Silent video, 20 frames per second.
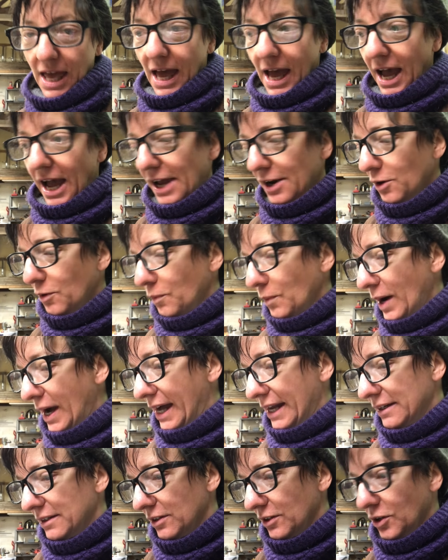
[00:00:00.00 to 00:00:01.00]
I don't
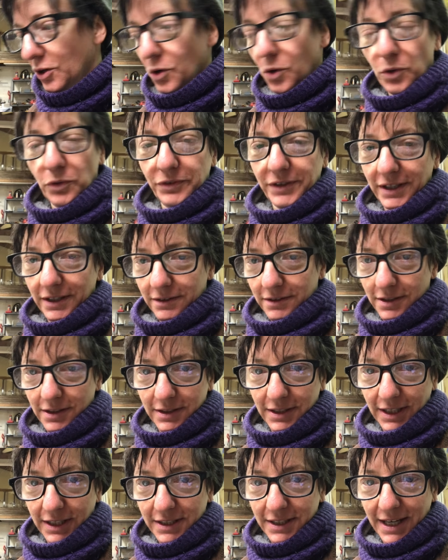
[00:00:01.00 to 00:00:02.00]
want golden to
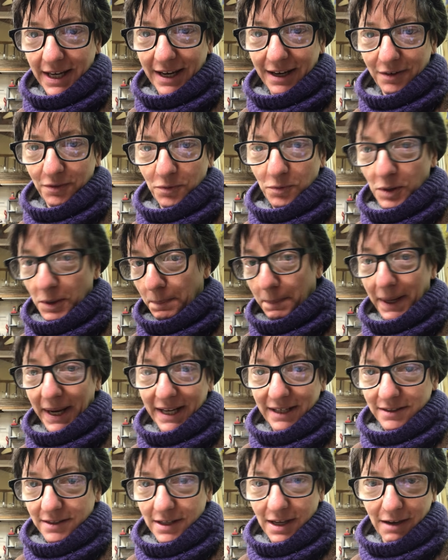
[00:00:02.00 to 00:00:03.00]
dictate what
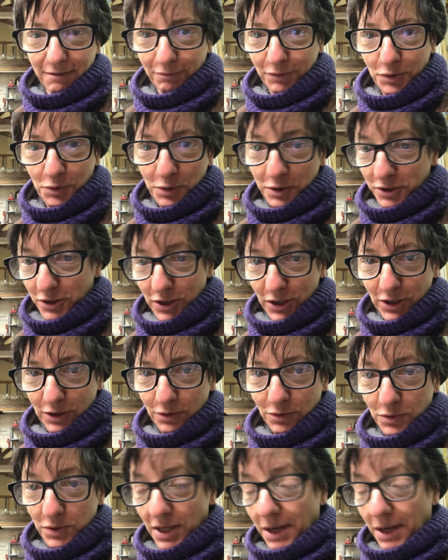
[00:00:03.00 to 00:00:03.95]
paints I'm going to use.